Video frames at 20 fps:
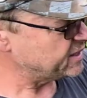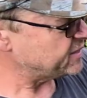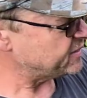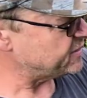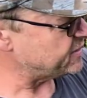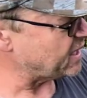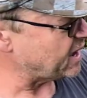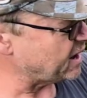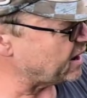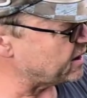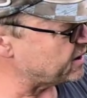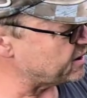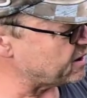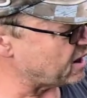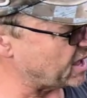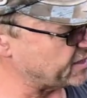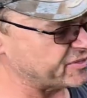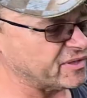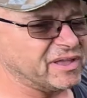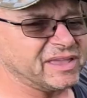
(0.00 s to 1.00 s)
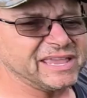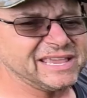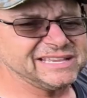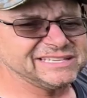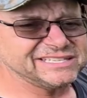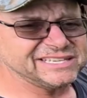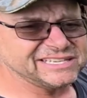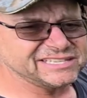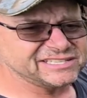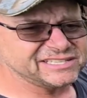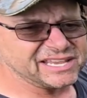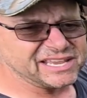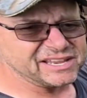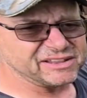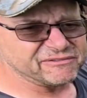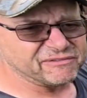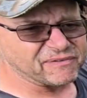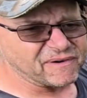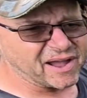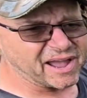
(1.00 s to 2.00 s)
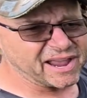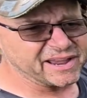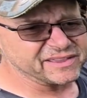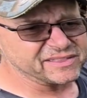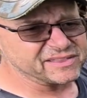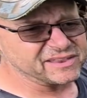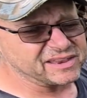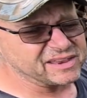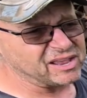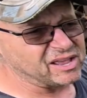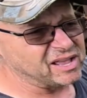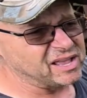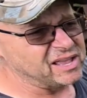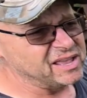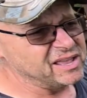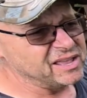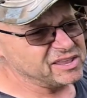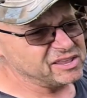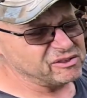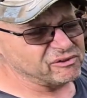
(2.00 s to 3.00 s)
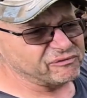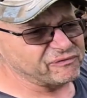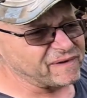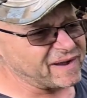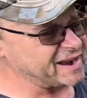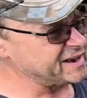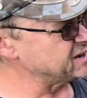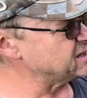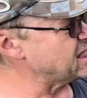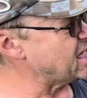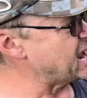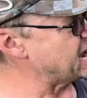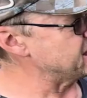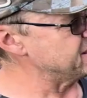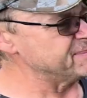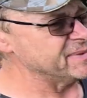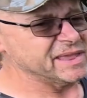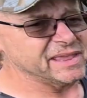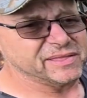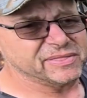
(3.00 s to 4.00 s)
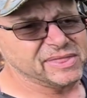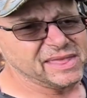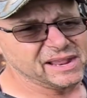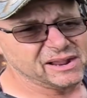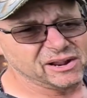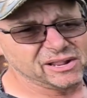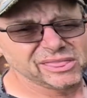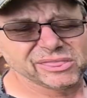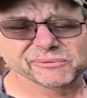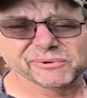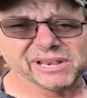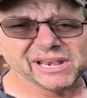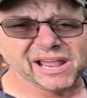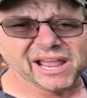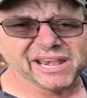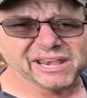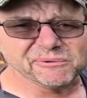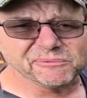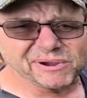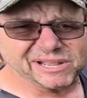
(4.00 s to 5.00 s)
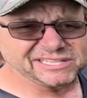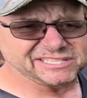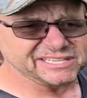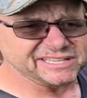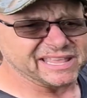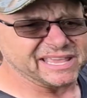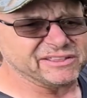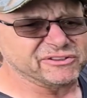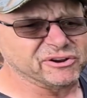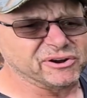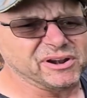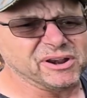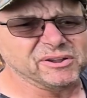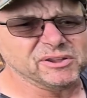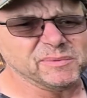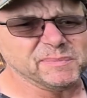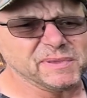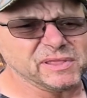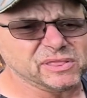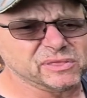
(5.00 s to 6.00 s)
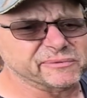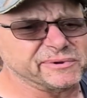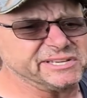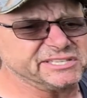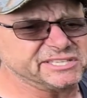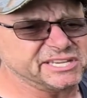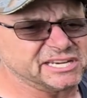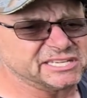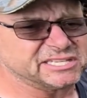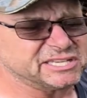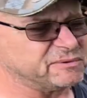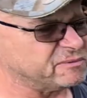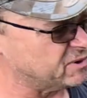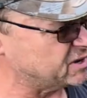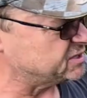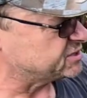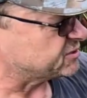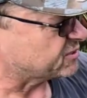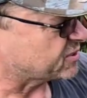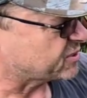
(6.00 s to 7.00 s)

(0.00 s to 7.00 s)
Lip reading: They're not the easiest thing to find. You'll find a lot of them that you think are 391s and they turn out to be 361s or